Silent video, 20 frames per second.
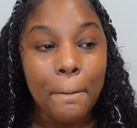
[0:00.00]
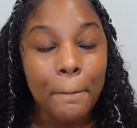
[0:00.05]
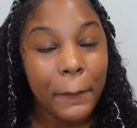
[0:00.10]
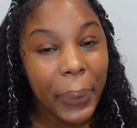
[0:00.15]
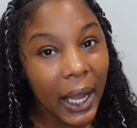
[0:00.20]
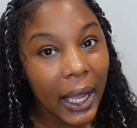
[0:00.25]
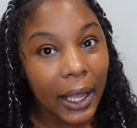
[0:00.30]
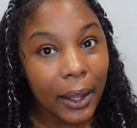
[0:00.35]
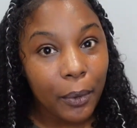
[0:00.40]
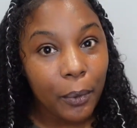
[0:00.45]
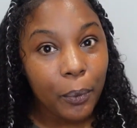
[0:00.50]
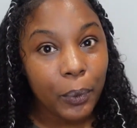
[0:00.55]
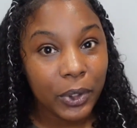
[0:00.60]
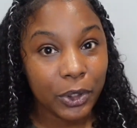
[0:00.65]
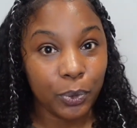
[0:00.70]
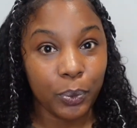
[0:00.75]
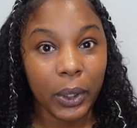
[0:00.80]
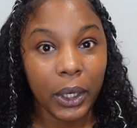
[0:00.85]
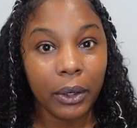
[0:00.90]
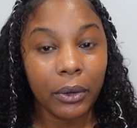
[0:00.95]
But
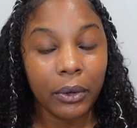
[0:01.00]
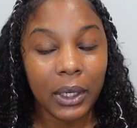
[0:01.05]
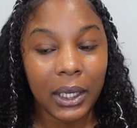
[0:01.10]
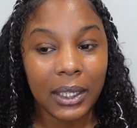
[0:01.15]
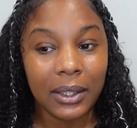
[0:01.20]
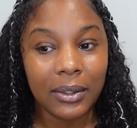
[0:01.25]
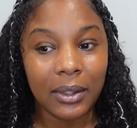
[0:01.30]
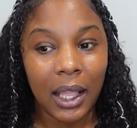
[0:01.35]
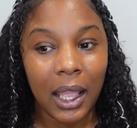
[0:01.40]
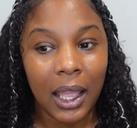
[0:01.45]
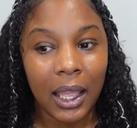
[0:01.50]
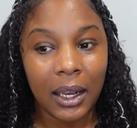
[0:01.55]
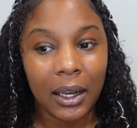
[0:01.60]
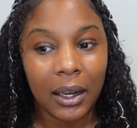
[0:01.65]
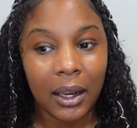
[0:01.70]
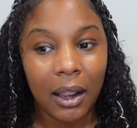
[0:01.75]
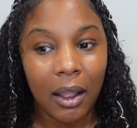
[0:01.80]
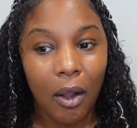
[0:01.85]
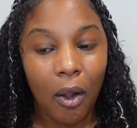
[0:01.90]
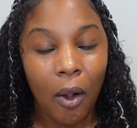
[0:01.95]
what's weird is that
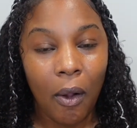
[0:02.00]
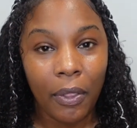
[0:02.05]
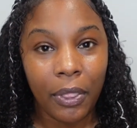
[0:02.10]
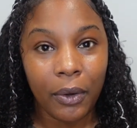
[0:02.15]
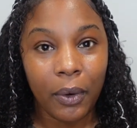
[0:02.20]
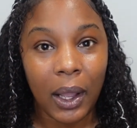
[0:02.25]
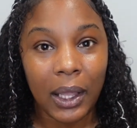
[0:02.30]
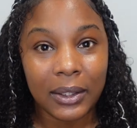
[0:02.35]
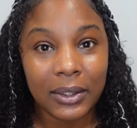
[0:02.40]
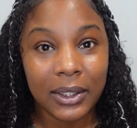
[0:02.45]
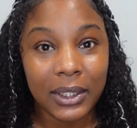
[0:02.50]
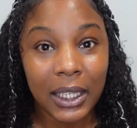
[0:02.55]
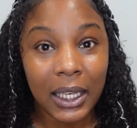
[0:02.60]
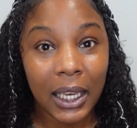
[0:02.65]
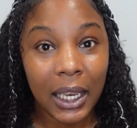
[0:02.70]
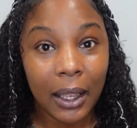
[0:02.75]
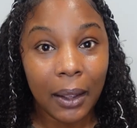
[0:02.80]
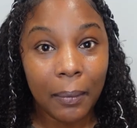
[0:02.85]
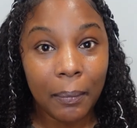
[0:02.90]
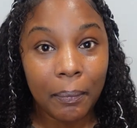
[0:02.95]
although I see
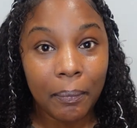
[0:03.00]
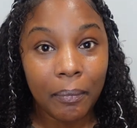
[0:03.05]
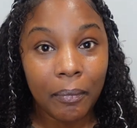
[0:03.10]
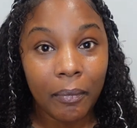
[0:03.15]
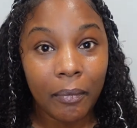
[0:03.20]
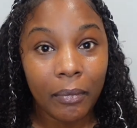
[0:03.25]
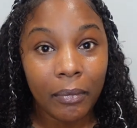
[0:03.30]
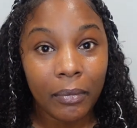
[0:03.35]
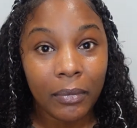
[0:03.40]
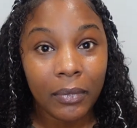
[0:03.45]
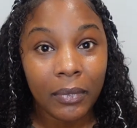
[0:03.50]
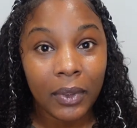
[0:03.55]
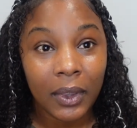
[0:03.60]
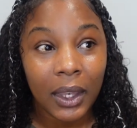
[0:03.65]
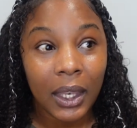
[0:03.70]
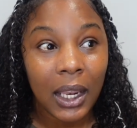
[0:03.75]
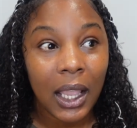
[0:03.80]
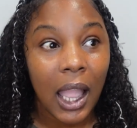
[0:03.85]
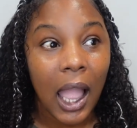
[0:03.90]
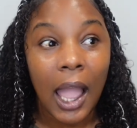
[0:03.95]
him,
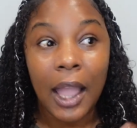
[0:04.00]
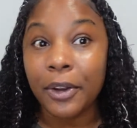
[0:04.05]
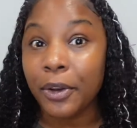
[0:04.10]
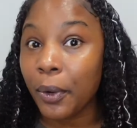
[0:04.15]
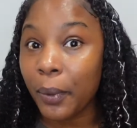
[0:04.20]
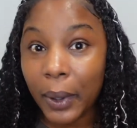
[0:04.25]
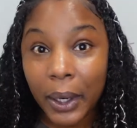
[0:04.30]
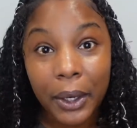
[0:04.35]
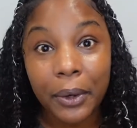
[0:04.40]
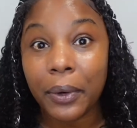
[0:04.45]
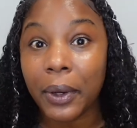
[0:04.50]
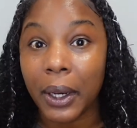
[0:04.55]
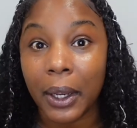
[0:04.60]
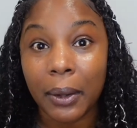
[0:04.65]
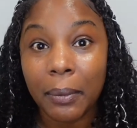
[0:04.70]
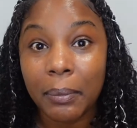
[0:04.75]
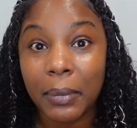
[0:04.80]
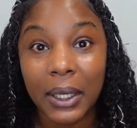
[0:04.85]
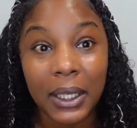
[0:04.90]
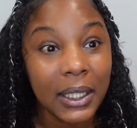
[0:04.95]
I don't hear
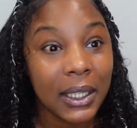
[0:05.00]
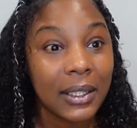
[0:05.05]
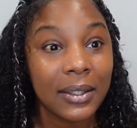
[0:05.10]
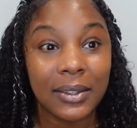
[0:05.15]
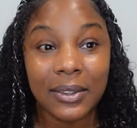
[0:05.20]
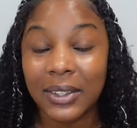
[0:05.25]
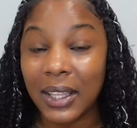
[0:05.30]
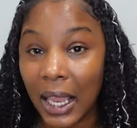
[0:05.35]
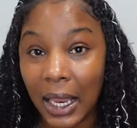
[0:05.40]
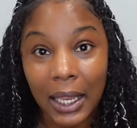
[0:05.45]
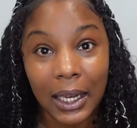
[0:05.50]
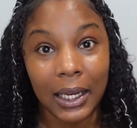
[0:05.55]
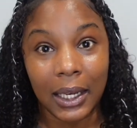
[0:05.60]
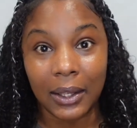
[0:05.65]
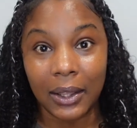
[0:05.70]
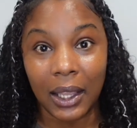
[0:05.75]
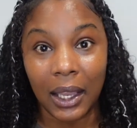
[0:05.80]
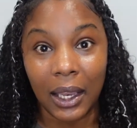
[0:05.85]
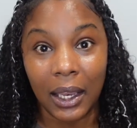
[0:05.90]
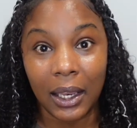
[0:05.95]
him. He doesn't say
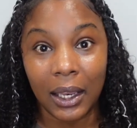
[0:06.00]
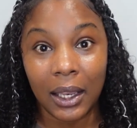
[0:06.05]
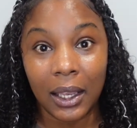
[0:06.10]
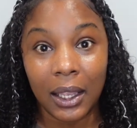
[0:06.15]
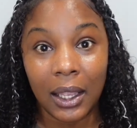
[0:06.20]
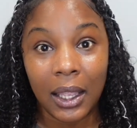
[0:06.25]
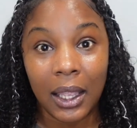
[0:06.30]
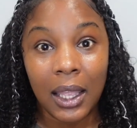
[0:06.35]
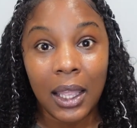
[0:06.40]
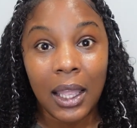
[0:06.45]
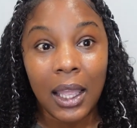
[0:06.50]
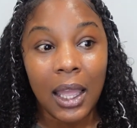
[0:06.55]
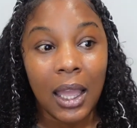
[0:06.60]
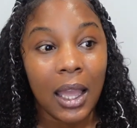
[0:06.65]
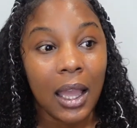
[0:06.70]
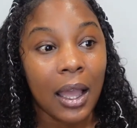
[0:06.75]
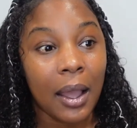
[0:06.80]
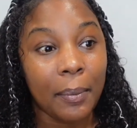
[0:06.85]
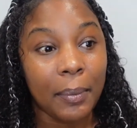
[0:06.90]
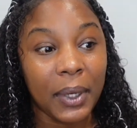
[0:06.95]
anything.
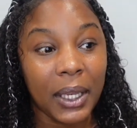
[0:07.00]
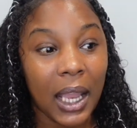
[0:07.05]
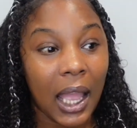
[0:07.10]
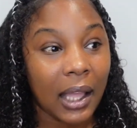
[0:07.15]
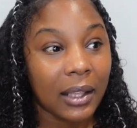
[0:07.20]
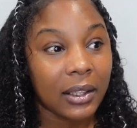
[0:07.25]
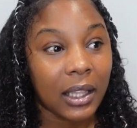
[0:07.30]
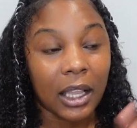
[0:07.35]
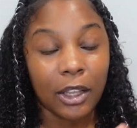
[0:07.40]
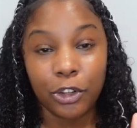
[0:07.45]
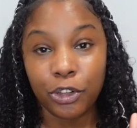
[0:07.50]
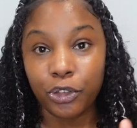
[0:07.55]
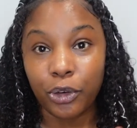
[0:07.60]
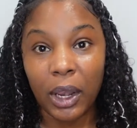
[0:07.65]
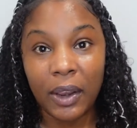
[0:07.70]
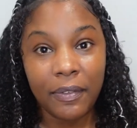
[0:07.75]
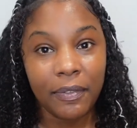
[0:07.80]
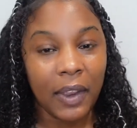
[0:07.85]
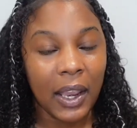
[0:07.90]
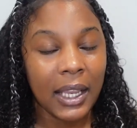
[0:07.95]
He has like a
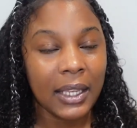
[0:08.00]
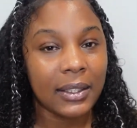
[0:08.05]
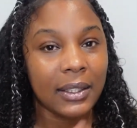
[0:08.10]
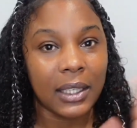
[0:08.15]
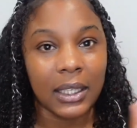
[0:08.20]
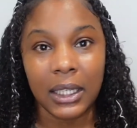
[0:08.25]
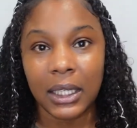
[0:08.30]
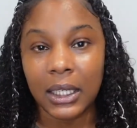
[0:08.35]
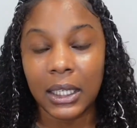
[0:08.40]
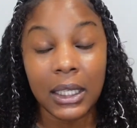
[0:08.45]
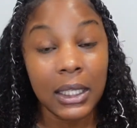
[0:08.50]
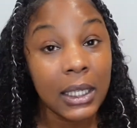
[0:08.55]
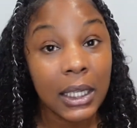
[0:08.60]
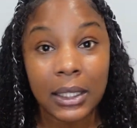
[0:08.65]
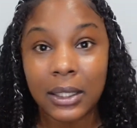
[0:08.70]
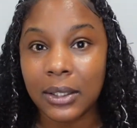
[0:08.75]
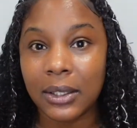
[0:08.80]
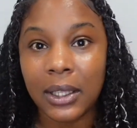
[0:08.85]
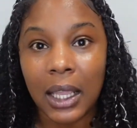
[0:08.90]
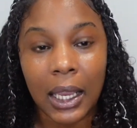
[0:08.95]
straight face and he
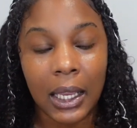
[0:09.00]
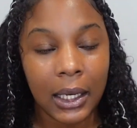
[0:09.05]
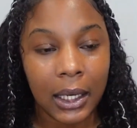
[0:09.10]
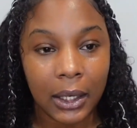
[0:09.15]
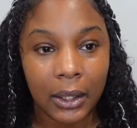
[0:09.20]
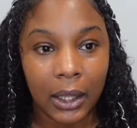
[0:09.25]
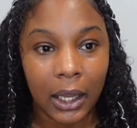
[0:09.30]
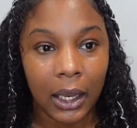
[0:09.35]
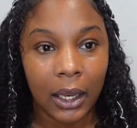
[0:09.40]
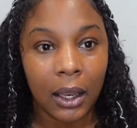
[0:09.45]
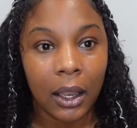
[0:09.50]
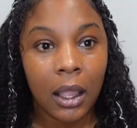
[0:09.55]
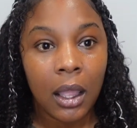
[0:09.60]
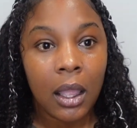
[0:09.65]
doesn't say anything.